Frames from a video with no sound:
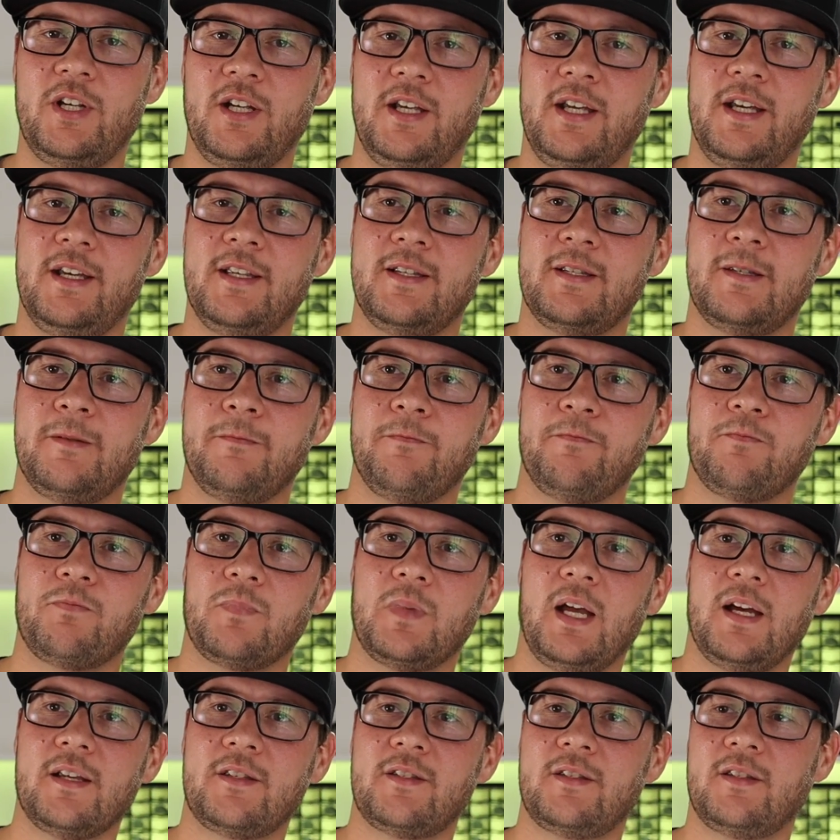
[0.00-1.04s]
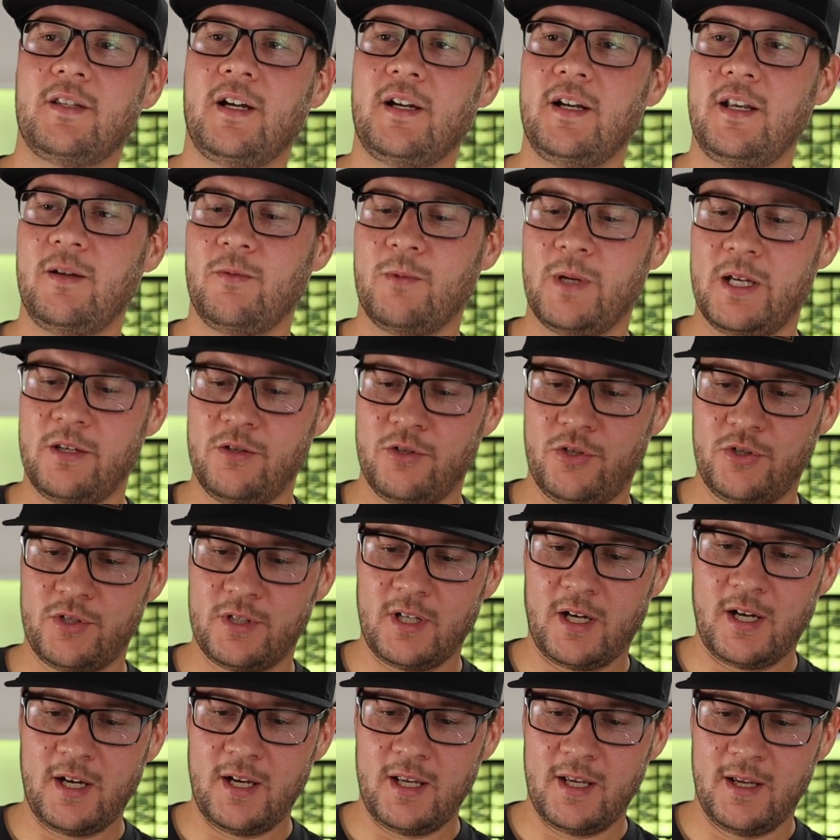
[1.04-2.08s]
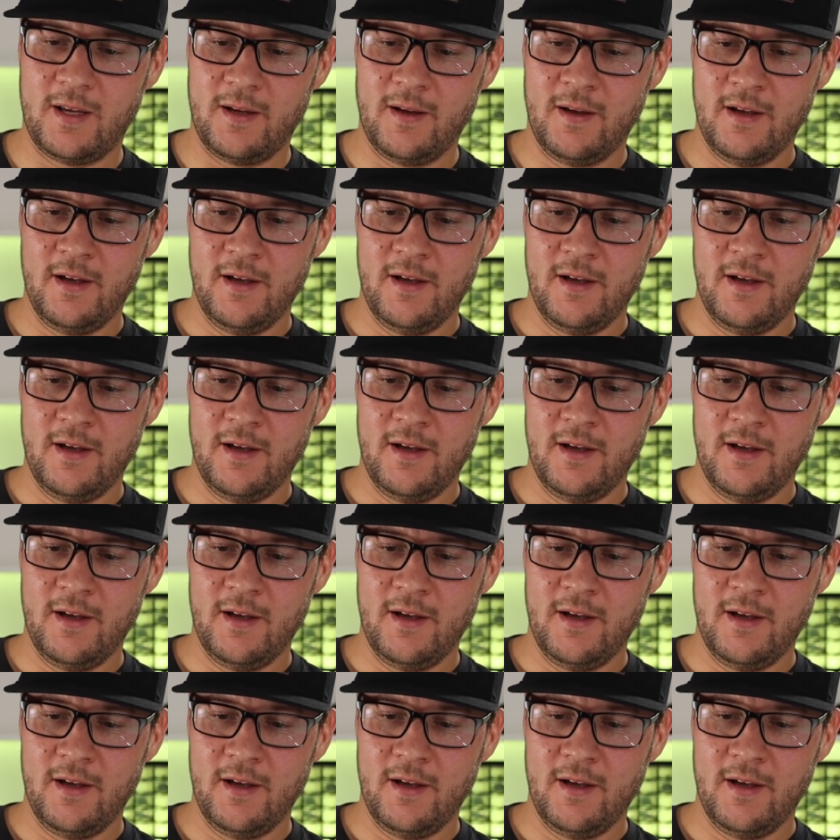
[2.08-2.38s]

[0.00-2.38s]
is a study where you study